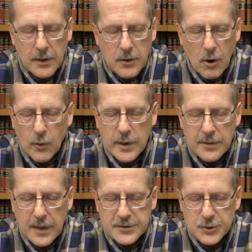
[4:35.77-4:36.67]
knowing
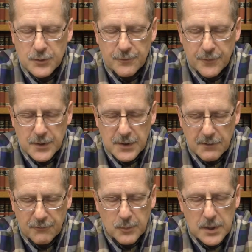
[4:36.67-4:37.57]
that you
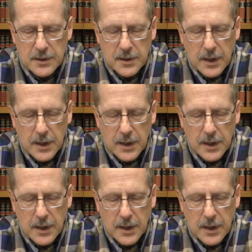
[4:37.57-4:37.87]
forgive me